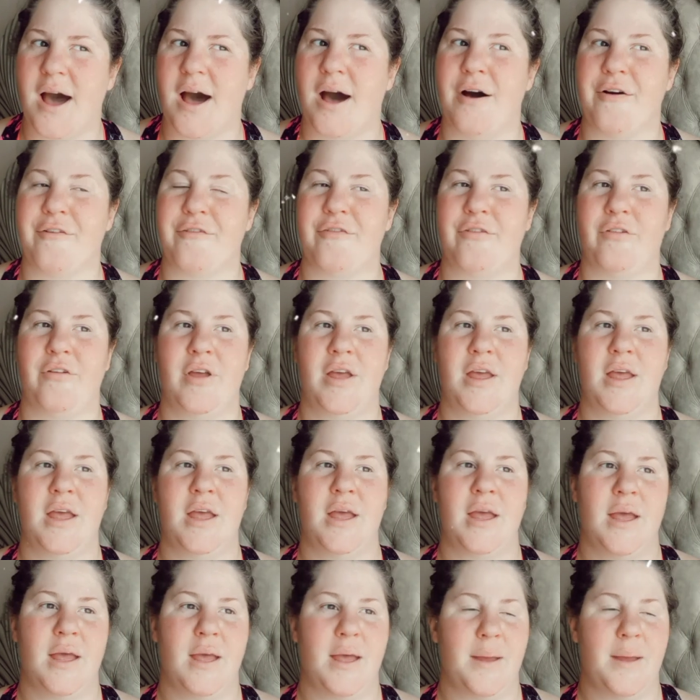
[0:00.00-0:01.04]
of
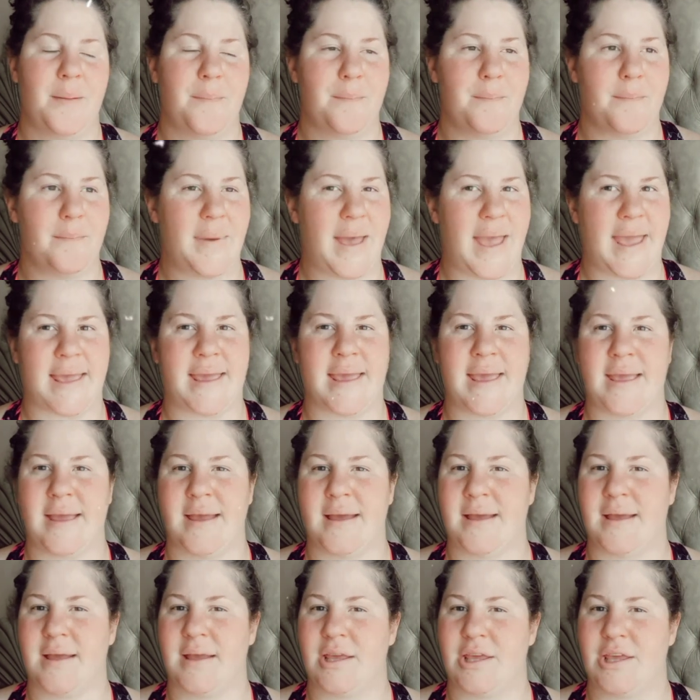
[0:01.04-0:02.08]

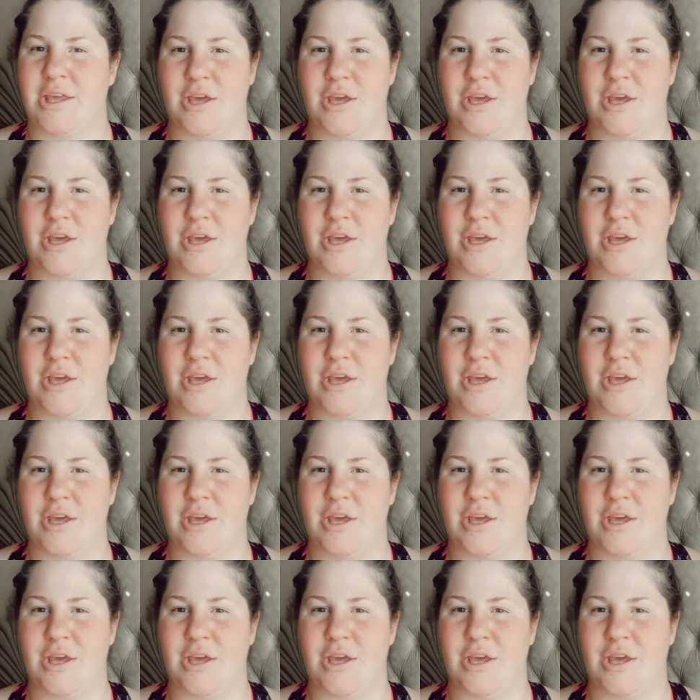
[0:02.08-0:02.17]
making